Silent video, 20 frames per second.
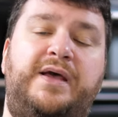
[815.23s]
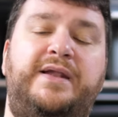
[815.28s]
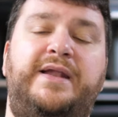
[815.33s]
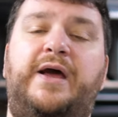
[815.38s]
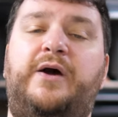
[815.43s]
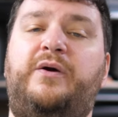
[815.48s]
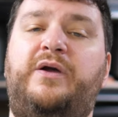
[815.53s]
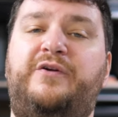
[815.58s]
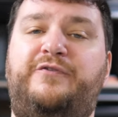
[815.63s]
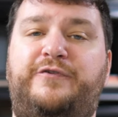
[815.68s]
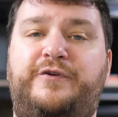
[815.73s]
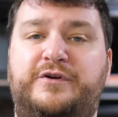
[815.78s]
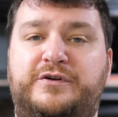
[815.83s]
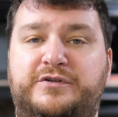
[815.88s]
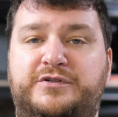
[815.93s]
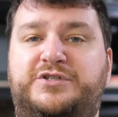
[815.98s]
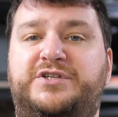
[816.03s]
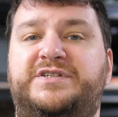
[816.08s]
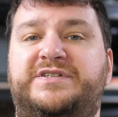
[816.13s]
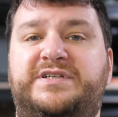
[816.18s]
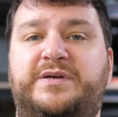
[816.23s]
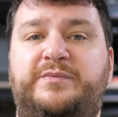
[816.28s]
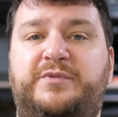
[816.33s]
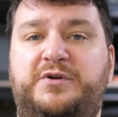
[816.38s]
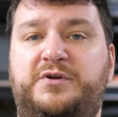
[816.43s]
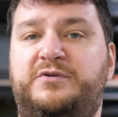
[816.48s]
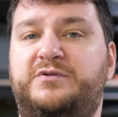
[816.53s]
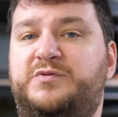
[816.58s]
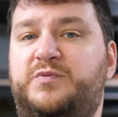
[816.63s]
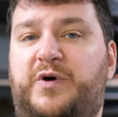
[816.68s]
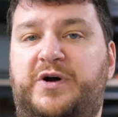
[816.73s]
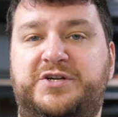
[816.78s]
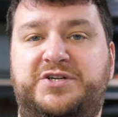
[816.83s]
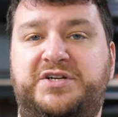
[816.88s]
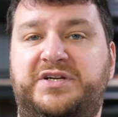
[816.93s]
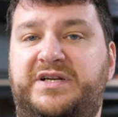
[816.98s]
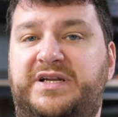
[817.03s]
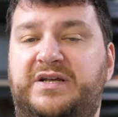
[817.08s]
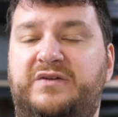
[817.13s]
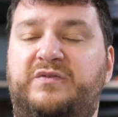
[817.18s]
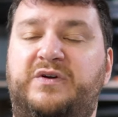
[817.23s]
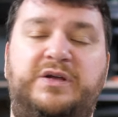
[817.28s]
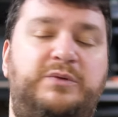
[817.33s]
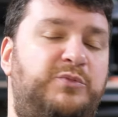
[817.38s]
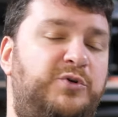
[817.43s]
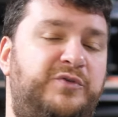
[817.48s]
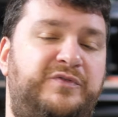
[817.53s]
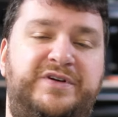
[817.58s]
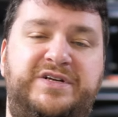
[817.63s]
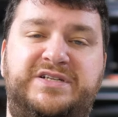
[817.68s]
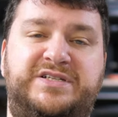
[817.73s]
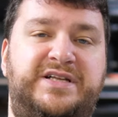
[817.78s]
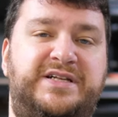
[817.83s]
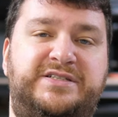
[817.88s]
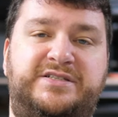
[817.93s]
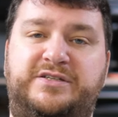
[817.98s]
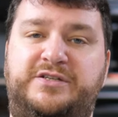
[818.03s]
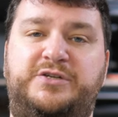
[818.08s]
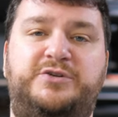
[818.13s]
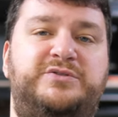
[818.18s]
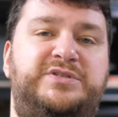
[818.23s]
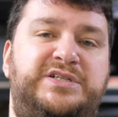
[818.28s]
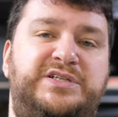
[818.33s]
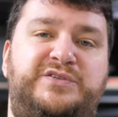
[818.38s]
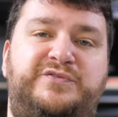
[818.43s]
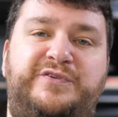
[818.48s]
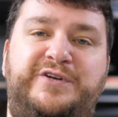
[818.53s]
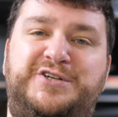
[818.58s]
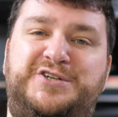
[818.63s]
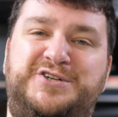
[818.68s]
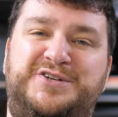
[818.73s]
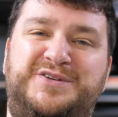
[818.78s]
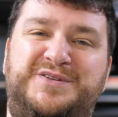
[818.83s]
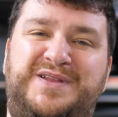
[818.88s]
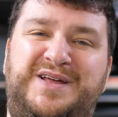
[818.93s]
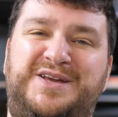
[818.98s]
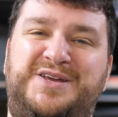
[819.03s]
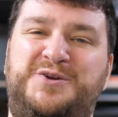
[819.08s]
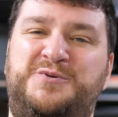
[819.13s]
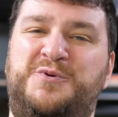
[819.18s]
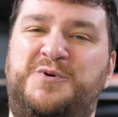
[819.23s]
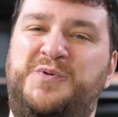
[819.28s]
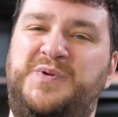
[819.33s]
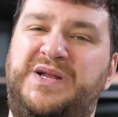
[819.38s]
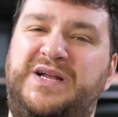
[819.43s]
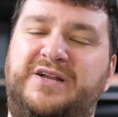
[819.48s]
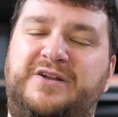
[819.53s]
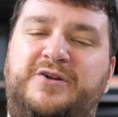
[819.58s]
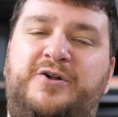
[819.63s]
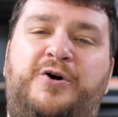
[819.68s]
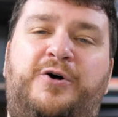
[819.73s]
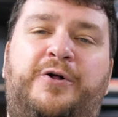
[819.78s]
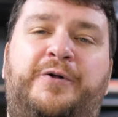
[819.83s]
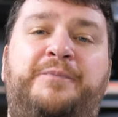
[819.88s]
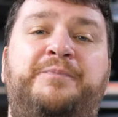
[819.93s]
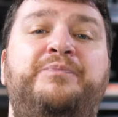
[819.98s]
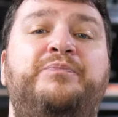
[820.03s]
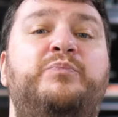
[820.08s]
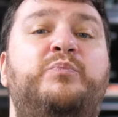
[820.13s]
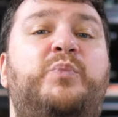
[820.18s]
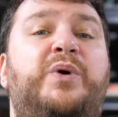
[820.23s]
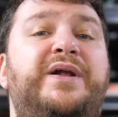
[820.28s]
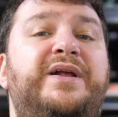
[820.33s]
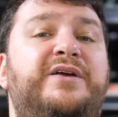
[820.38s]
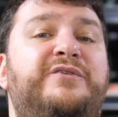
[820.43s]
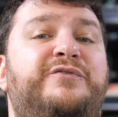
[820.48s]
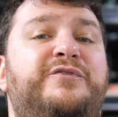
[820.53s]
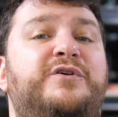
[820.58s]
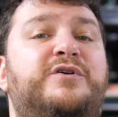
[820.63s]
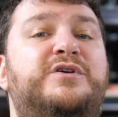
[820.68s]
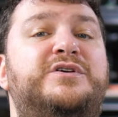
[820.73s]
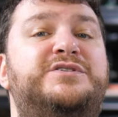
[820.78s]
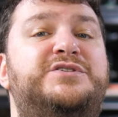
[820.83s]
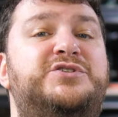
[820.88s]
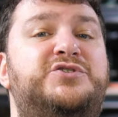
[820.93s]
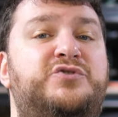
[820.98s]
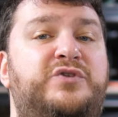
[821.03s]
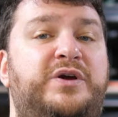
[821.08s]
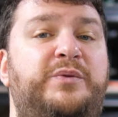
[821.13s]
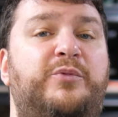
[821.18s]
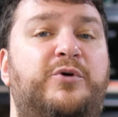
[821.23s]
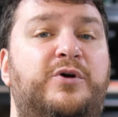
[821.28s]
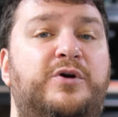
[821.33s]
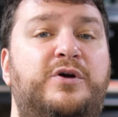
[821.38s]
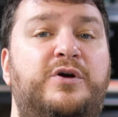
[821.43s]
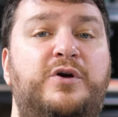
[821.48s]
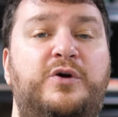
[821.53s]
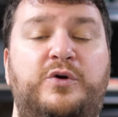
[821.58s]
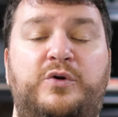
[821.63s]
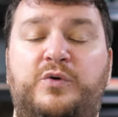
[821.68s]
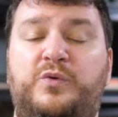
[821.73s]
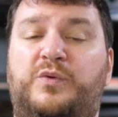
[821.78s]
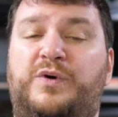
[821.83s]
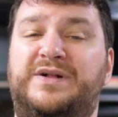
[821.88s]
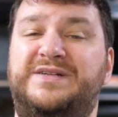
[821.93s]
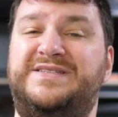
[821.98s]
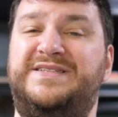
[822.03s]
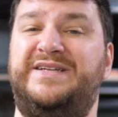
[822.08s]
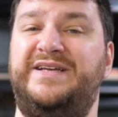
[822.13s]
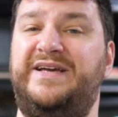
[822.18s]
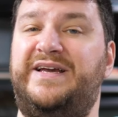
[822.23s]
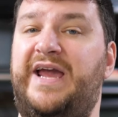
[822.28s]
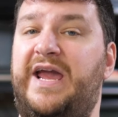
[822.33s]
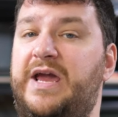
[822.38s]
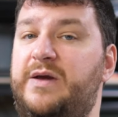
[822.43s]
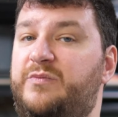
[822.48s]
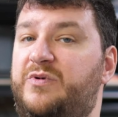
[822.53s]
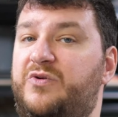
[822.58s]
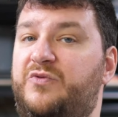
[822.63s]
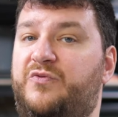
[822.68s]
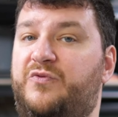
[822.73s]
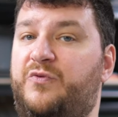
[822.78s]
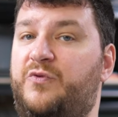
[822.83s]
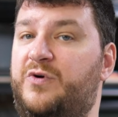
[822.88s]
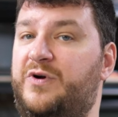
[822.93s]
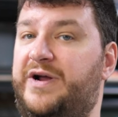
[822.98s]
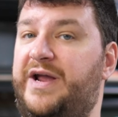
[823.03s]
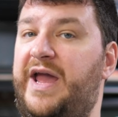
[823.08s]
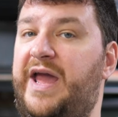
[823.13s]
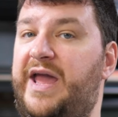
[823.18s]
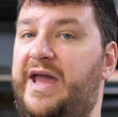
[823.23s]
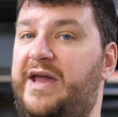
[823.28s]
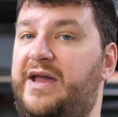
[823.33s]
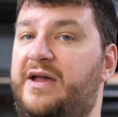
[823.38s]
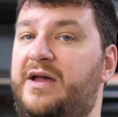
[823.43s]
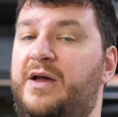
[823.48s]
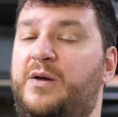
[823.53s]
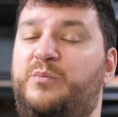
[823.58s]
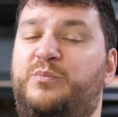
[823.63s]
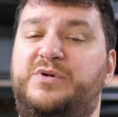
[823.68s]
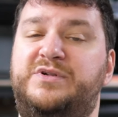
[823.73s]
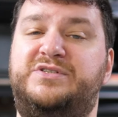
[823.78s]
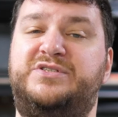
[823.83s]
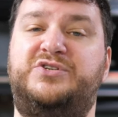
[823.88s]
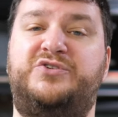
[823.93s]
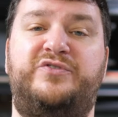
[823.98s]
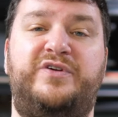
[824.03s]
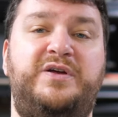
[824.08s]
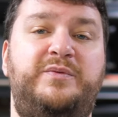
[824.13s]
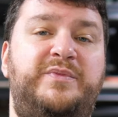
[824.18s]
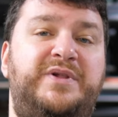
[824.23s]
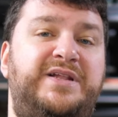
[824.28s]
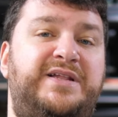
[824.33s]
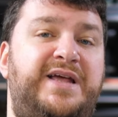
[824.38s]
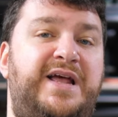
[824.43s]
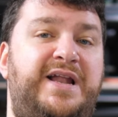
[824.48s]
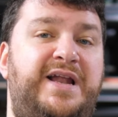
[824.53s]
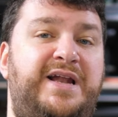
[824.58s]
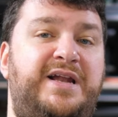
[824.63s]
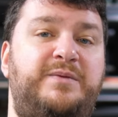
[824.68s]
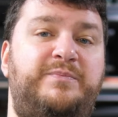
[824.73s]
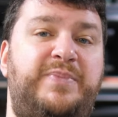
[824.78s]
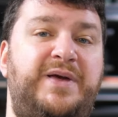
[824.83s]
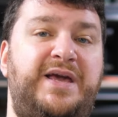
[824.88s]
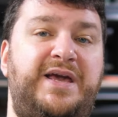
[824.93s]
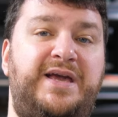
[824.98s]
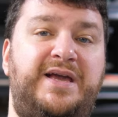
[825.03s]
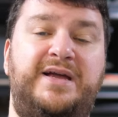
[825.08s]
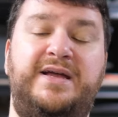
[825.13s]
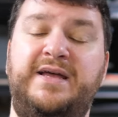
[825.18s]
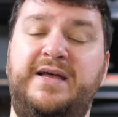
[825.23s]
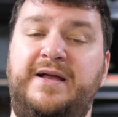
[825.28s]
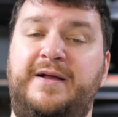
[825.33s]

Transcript: Now, if you're just somebody who's watching TV and movies, that's a useless feature that you won't need at all. But if you're a streamer who wants to game in 4K but stream in 1080p,